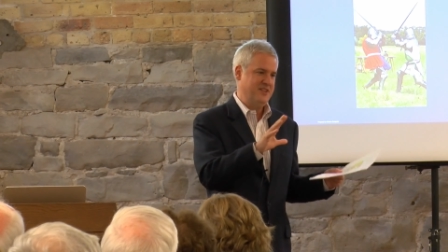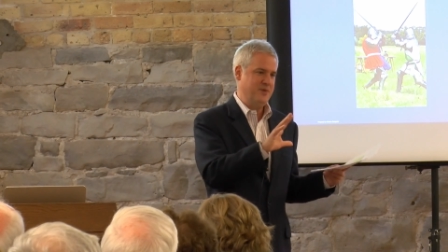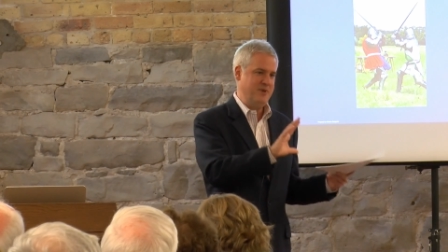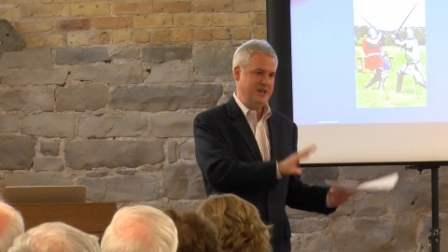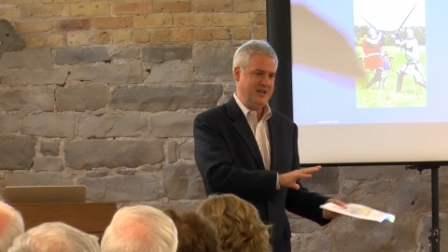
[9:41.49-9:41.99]

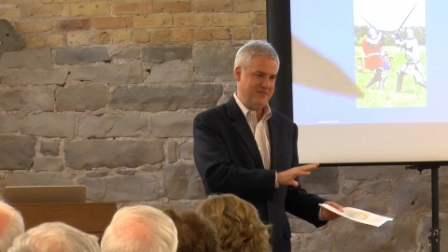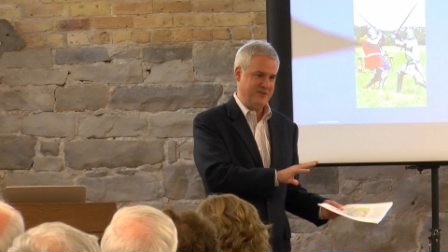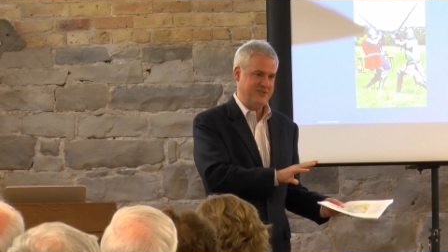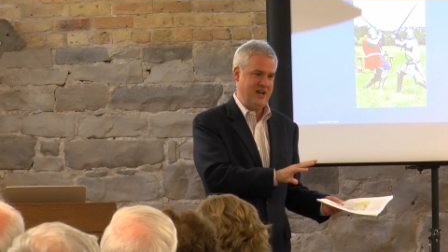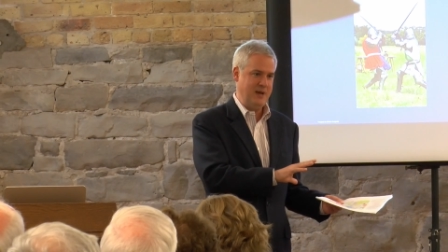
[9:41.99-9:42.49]
the
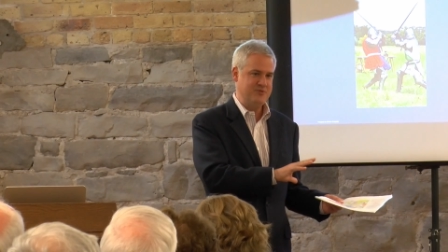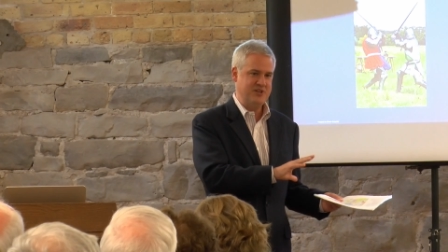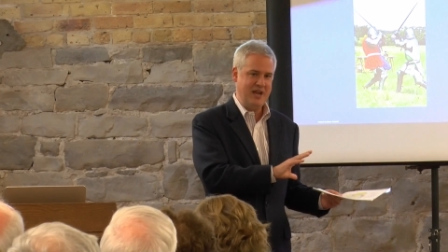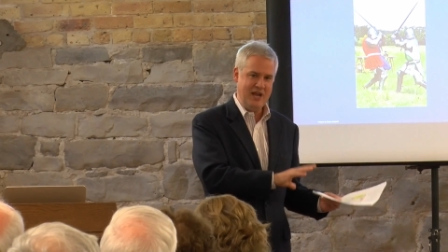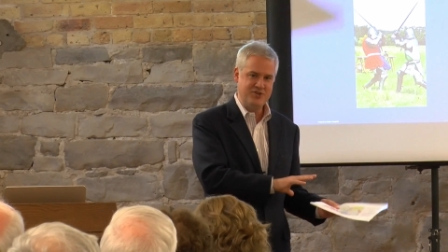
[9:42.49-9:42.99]
medieval times
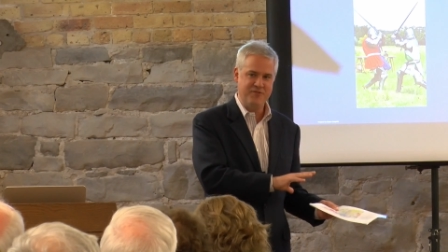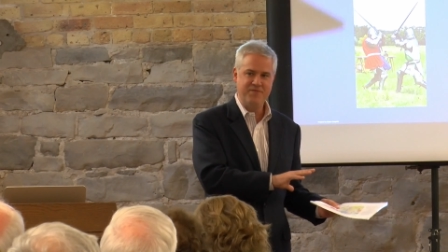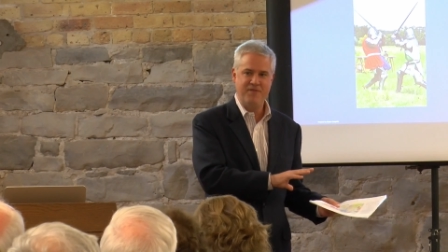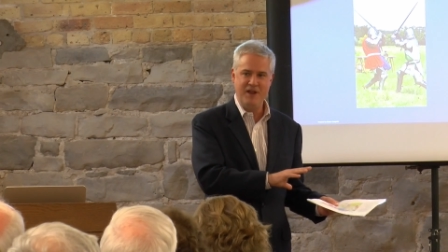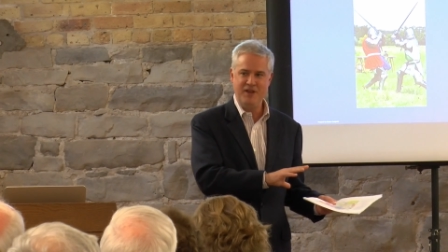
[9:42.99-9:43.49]
the age
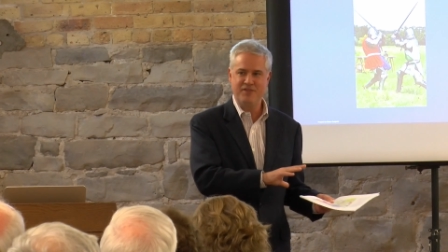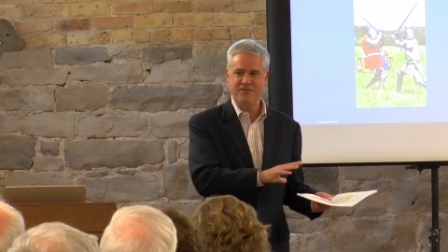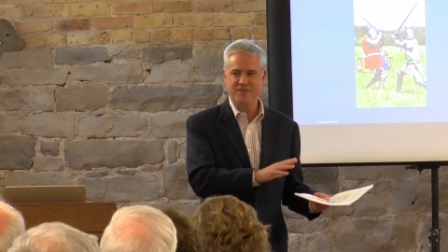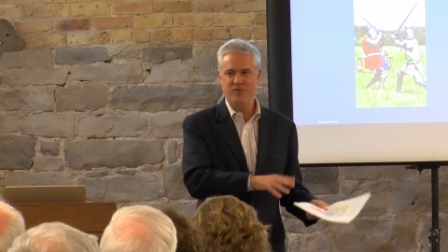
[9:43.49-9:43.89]
of faith,